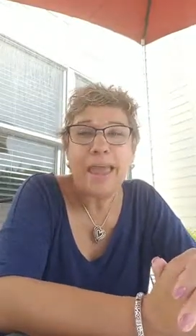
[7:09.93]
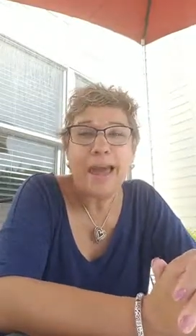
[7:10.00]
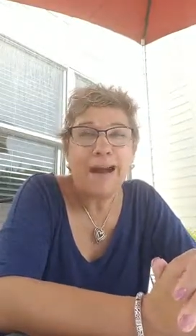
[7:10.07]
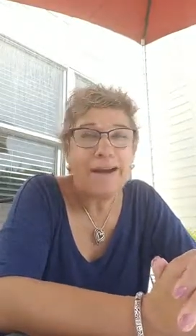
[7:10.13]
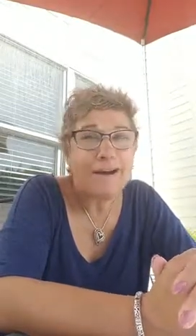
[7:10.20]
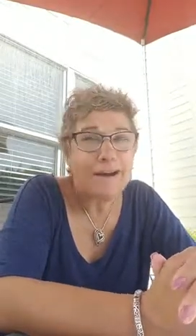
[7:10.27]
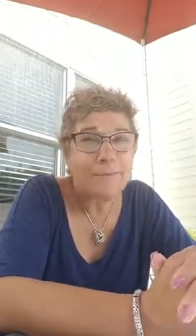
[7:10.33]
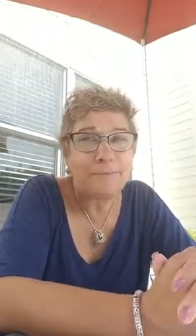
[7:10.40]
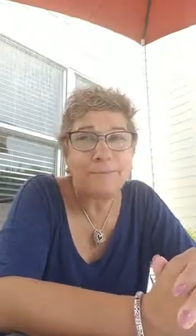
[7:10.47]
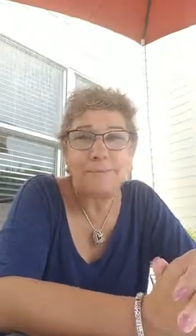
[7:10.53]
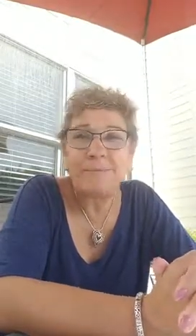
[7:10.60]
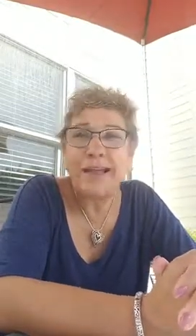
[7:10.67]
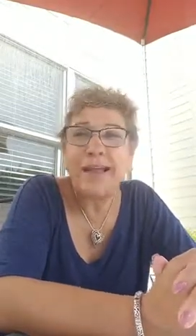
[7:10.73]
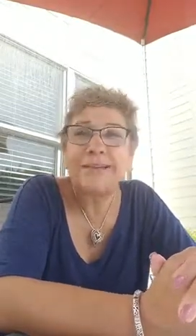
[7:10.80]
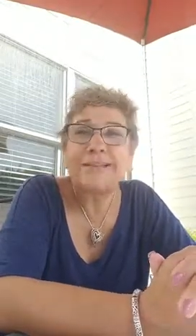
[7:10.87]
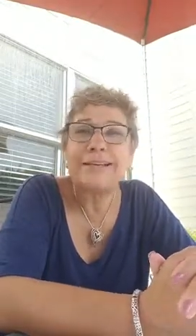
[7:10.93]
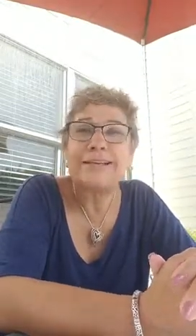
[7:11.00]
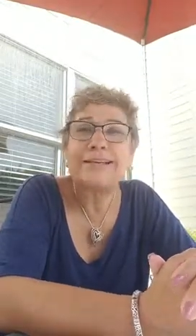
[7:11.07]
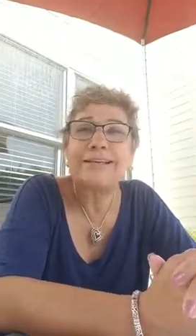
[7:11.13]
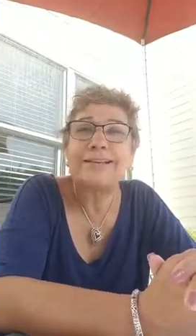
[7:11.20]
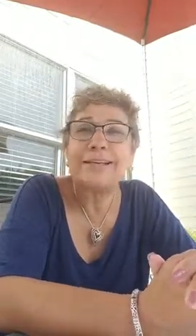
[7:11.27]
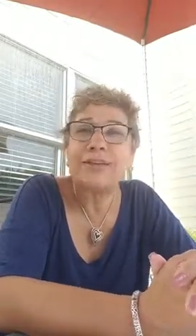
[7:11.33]

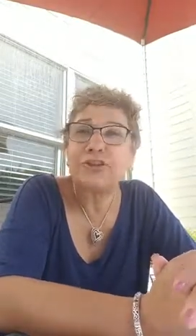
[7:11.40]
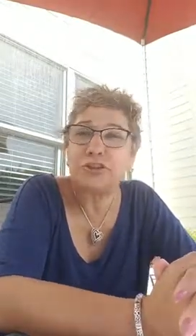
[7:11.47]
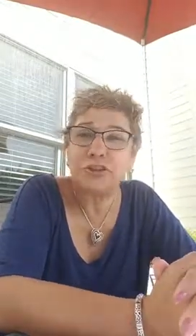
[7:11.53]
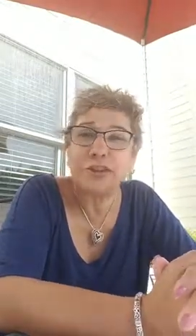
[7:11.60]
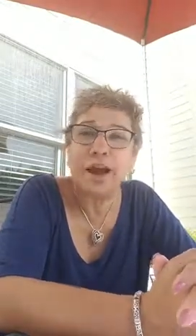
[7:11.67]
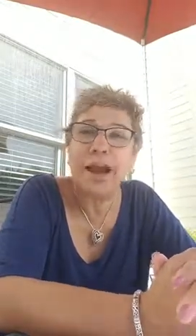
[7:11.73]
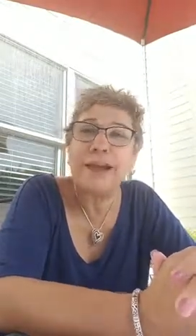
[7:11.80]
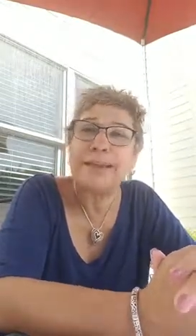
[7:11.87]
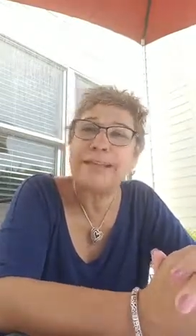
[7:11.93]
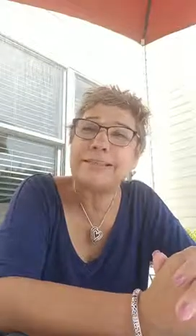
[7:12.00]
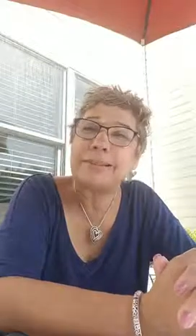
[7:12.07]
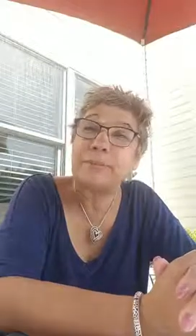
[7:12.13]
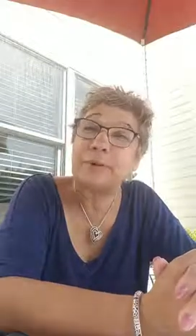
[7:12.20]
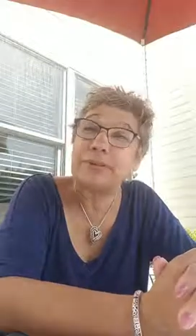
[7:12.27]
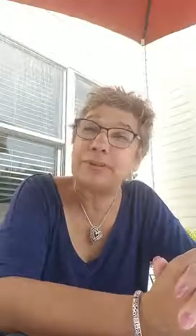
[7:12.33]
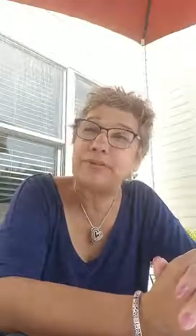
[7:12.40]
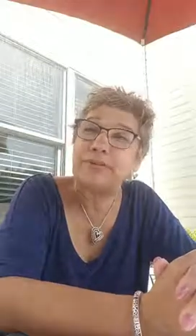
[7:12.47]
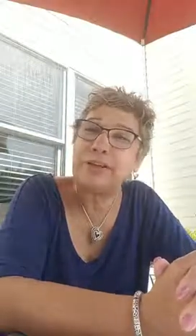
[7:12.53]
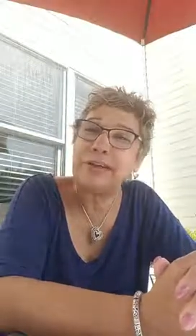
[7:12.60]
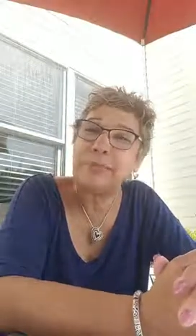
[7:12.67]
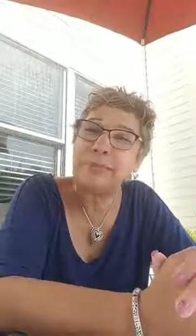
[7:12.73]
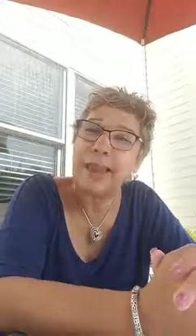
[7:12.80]
In July is the month of
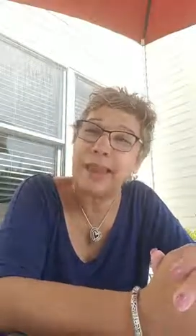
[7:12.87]
freedom,